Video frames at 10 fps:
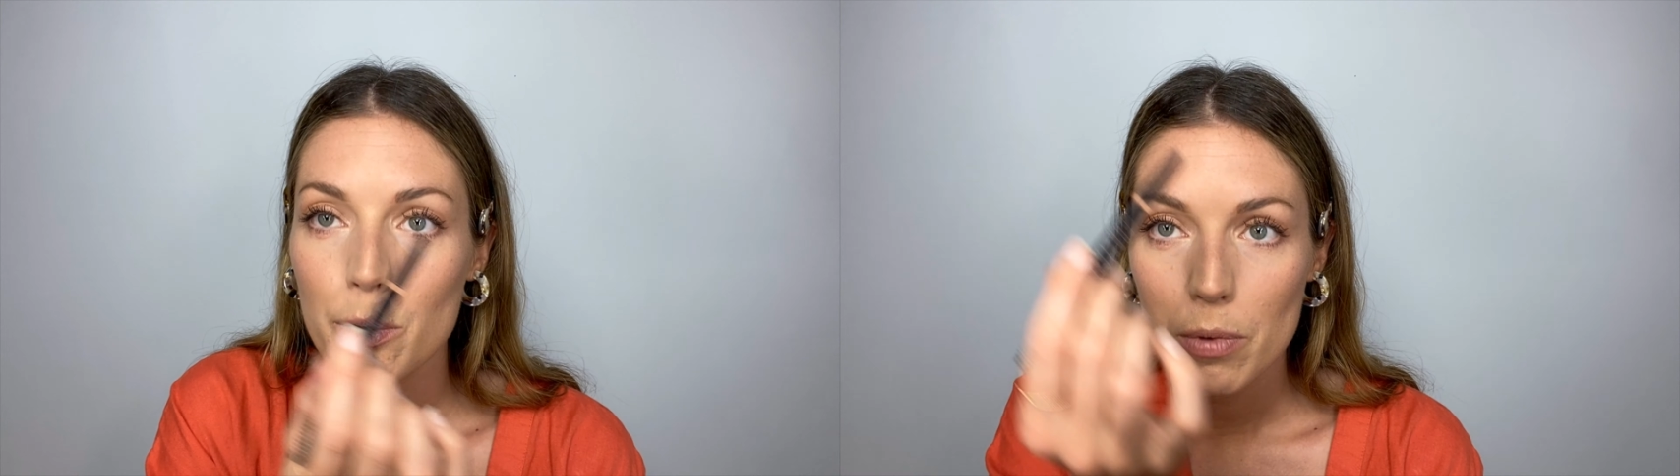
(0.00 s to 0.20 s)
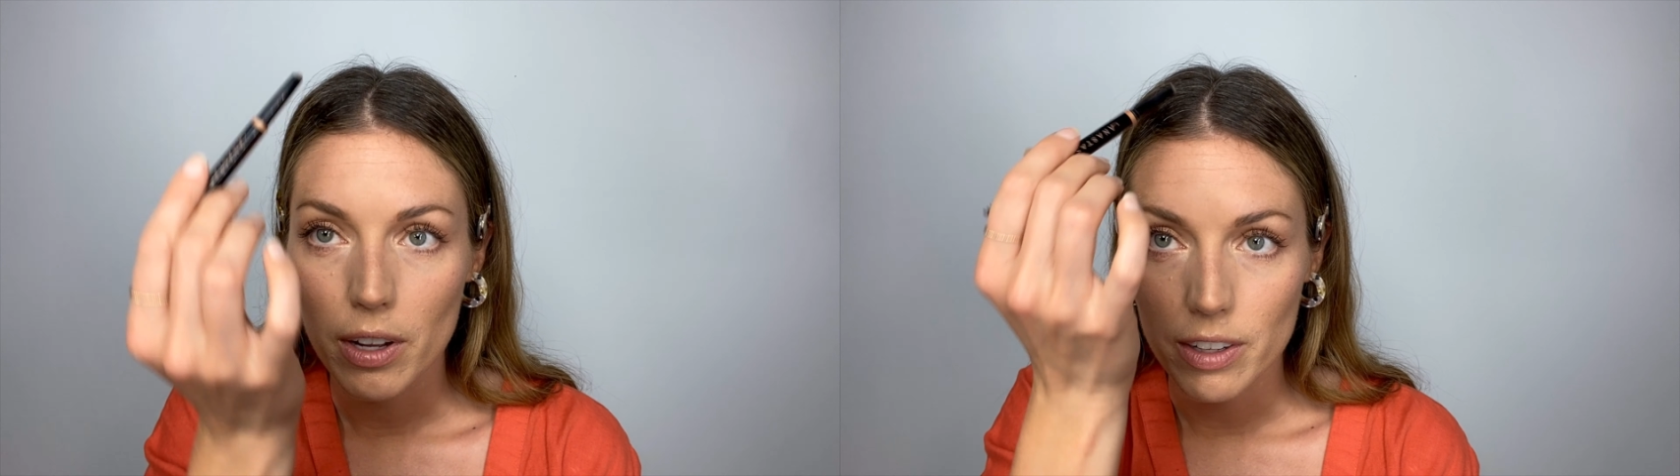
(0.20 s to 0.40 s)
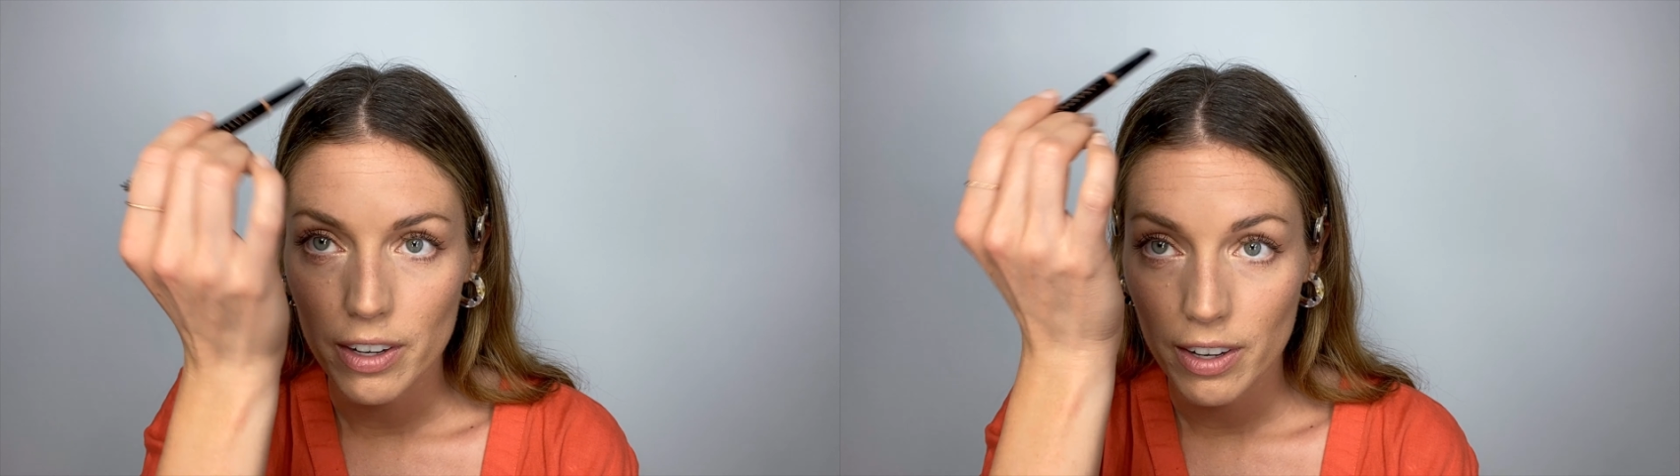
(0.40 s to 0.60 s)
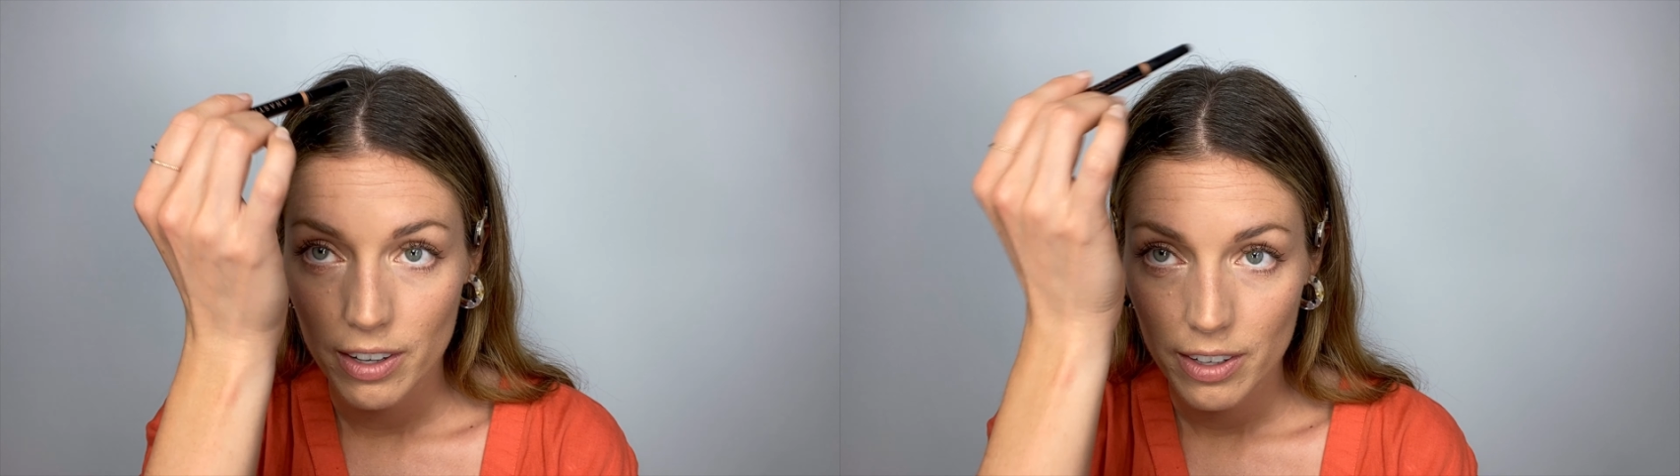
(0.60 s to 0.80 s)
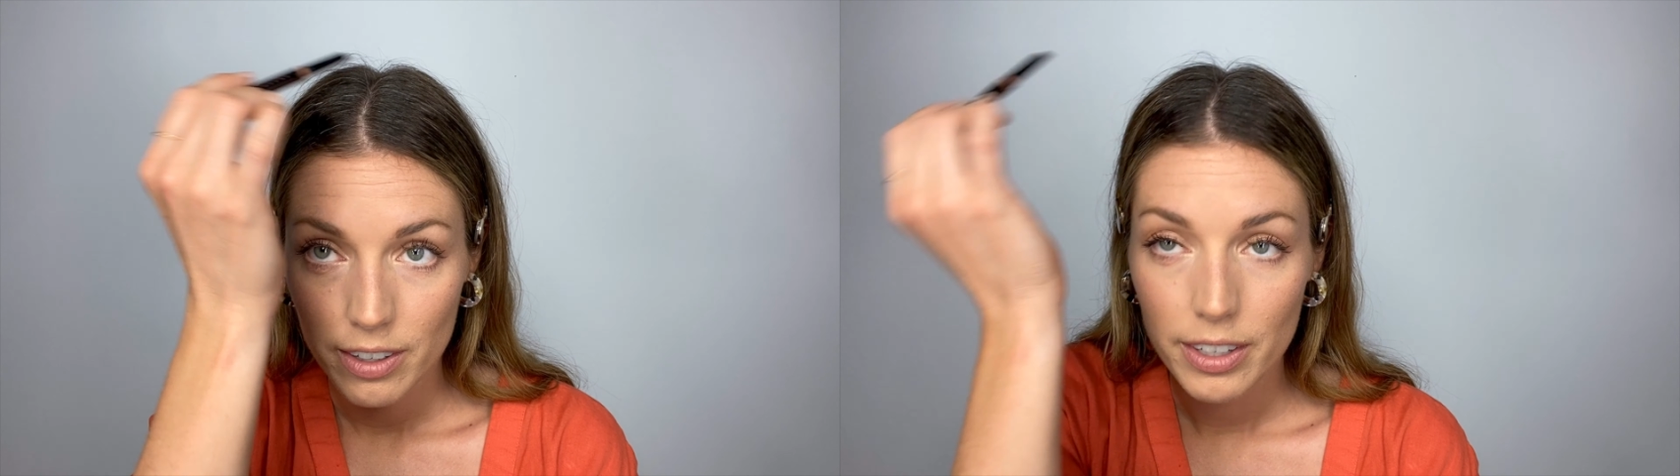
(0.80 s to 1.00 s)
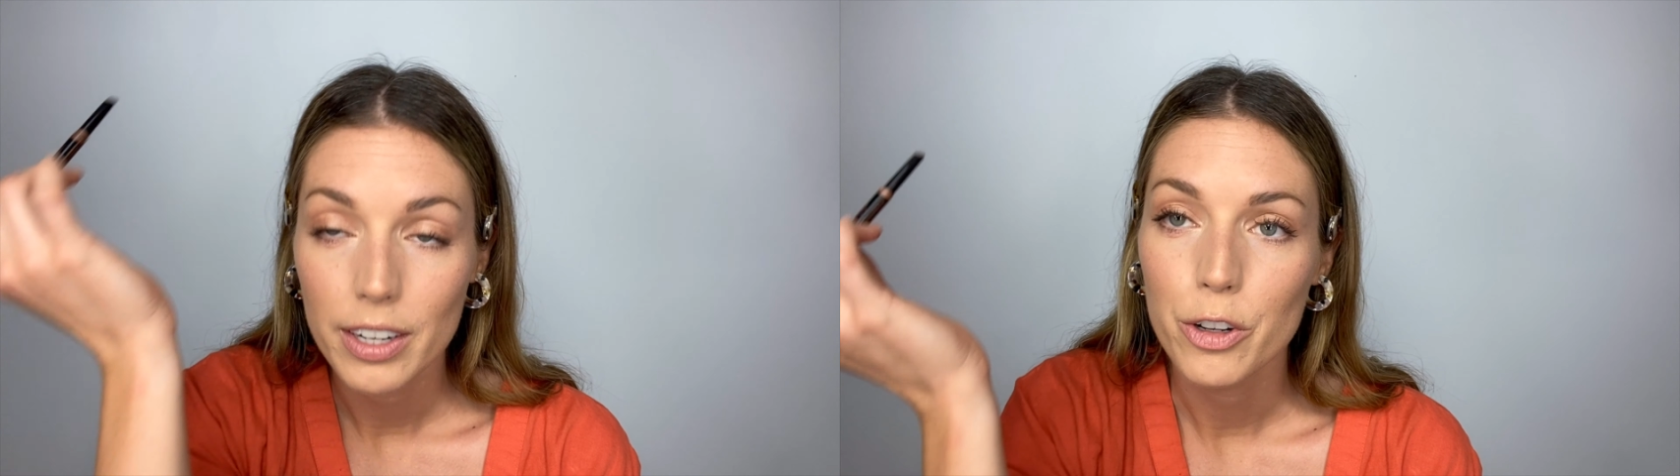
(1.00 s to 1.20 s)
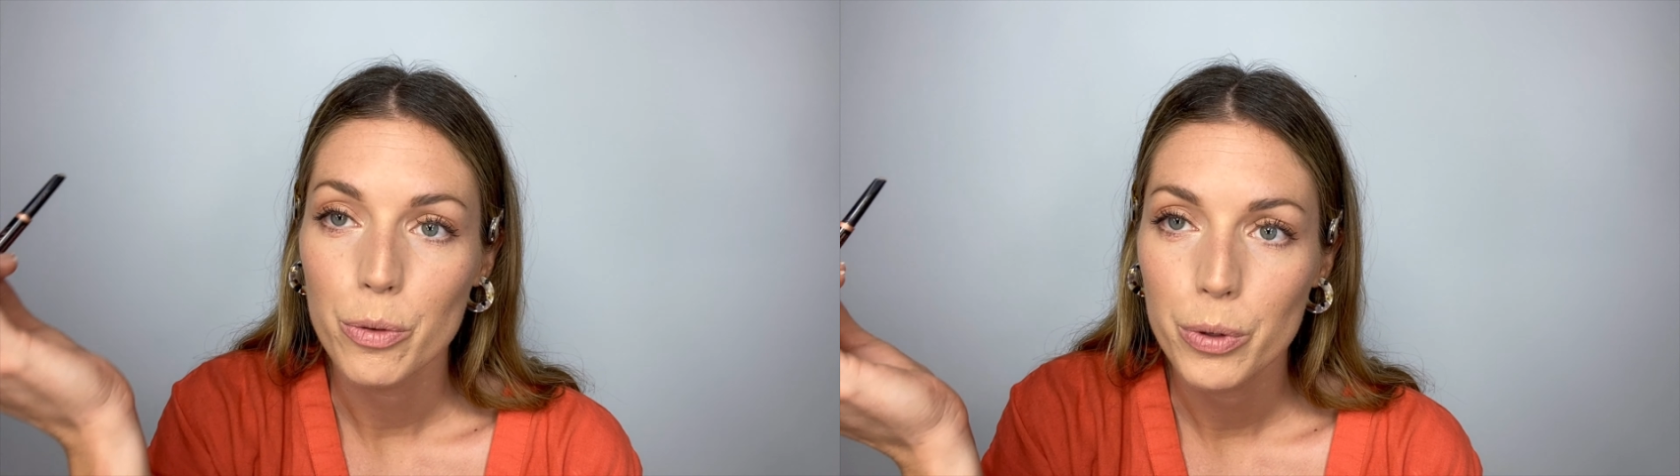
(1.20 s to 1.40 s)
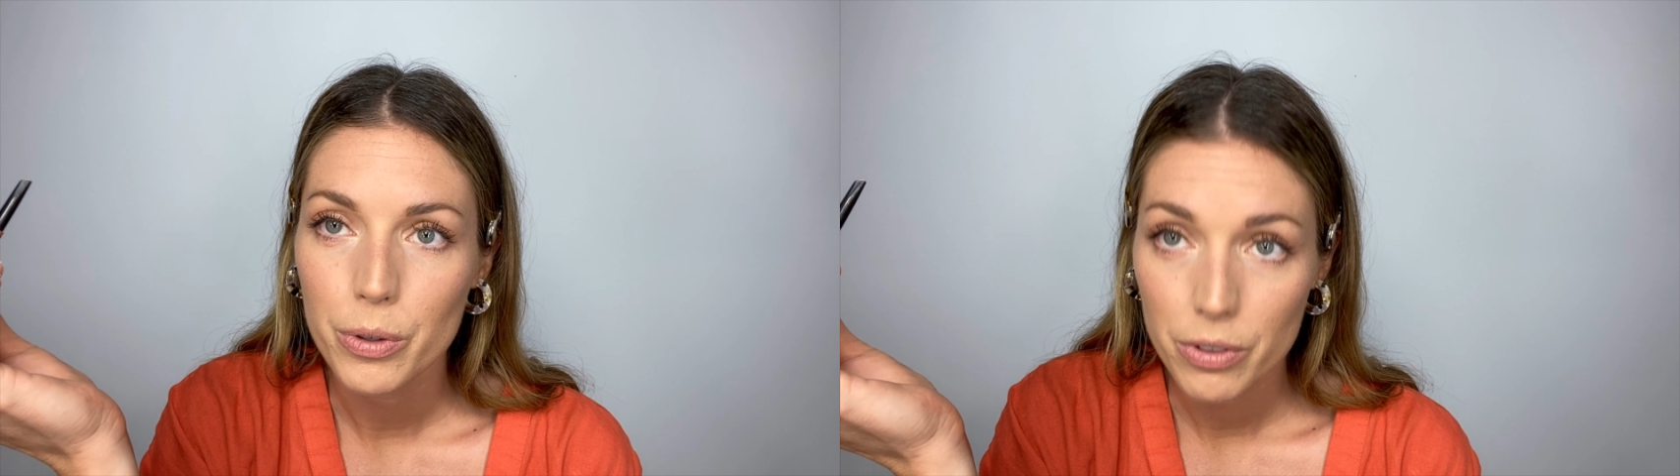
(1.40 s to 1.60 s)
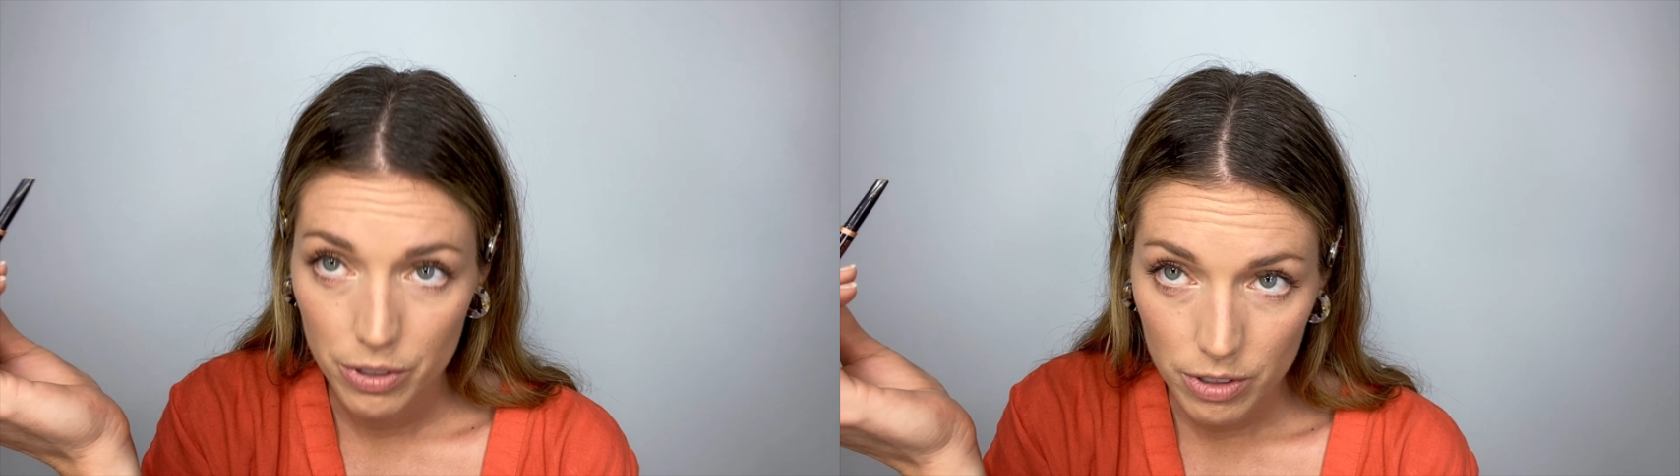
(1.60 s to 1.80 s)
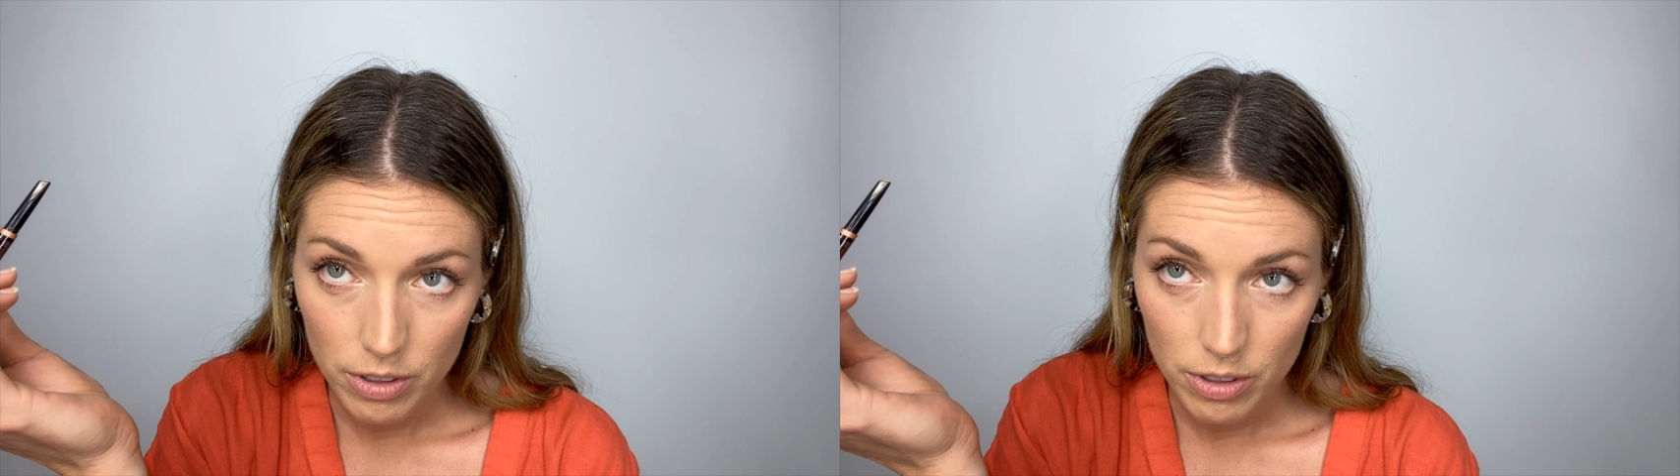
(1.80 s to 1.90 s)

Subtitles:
color in your roots,